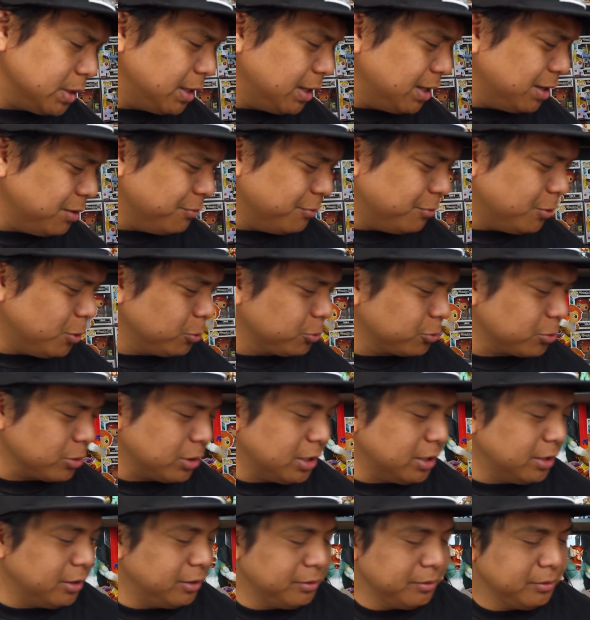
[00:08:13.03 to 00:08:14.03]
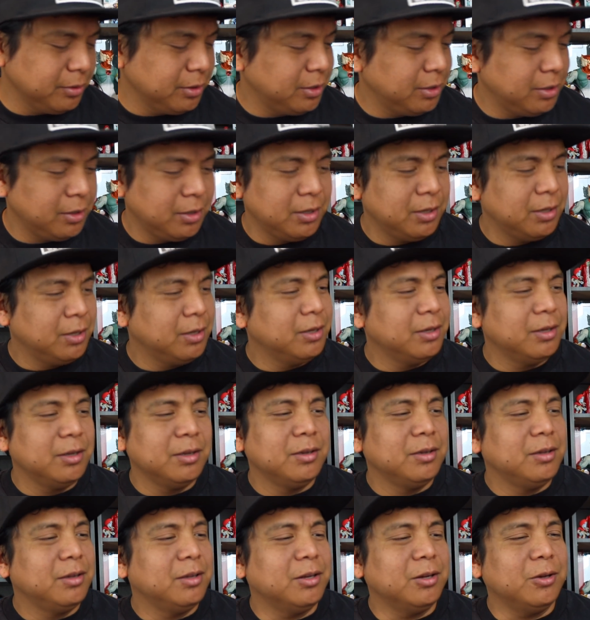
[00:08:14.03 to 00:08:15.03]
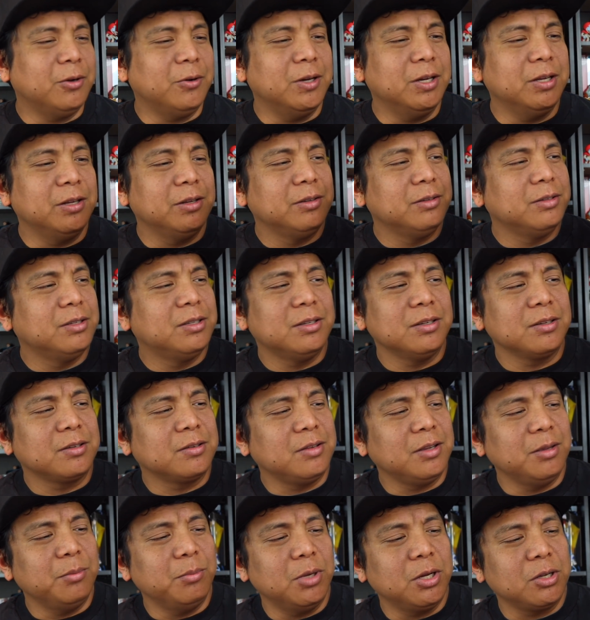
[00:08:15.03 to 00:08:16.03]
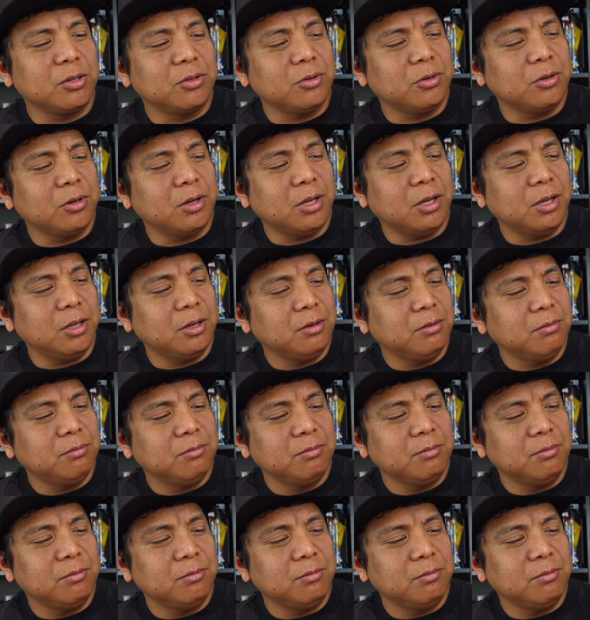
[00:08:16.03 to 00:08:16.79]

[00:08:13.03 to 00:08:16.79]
And Voltron, you know what? $16 or not.